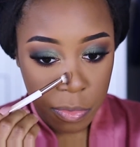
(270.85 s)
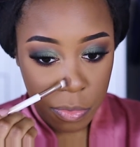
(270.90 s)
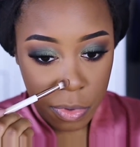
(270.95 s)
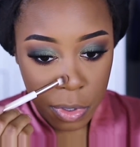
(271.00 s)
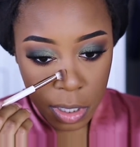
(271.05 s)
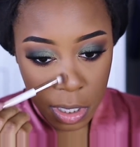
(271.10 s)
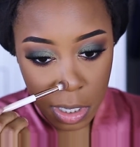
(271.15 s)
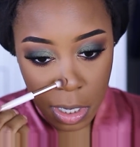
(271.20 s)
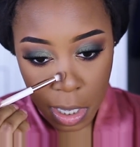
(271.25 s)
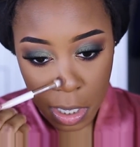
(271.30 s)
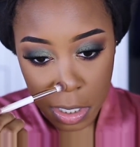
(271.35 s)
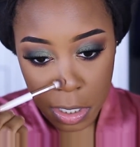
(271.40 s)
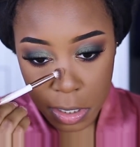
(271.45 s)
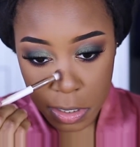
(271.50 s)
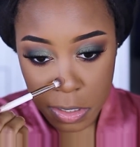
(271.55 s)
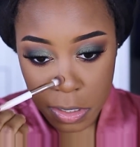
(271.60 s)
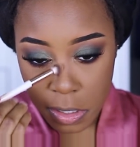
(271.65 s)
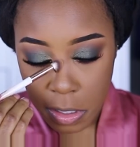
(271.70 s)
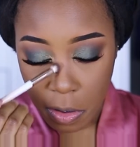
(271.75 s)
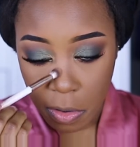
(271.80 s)
really
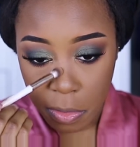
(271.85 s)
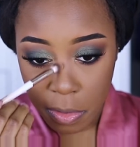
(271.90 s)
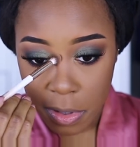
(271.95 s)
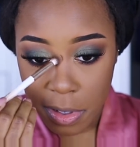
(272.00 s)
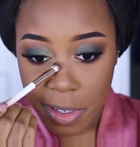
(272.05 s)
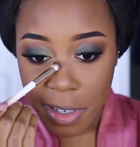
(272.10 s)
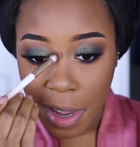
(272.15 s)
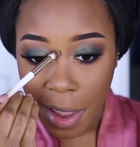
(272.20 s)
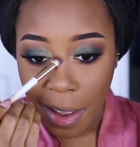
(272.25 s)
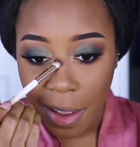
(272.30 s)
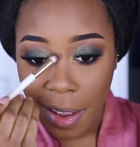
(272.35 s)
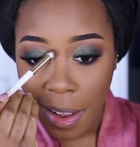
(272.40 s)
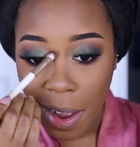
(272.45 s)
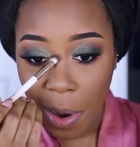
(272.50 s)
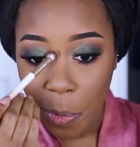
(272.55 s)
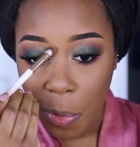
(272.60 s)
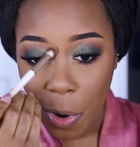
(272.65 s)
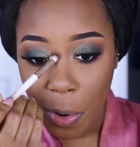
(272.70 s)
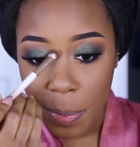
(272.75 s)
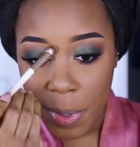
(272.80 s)
nice. So yeah,
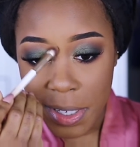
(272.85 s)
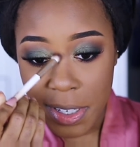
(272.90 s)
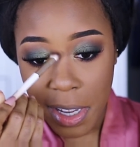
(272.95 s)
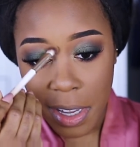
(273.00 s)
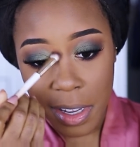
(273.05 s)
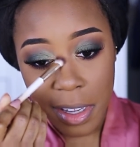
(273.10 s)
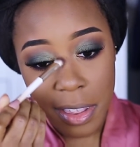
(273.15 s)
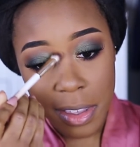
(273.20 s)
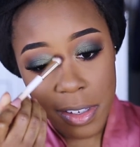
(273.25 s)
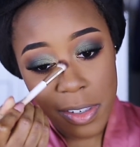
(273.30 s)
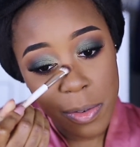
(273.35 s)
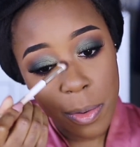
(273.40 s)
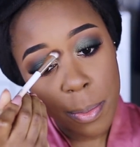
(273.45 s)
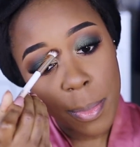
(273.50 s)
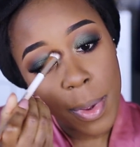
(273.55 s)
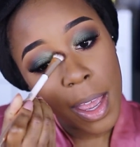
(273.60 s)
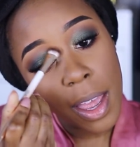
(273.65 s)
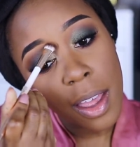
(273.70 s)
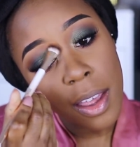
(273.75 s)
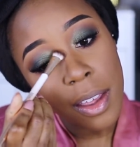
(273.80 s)
I won't be taking this one
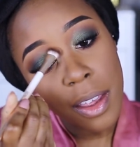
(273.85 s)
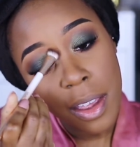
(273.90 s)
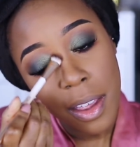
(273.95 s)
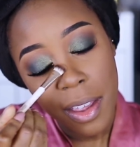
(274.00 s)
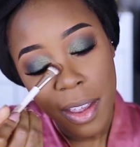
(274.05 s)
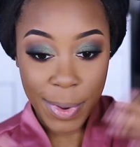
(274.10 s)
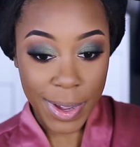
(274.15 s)
back.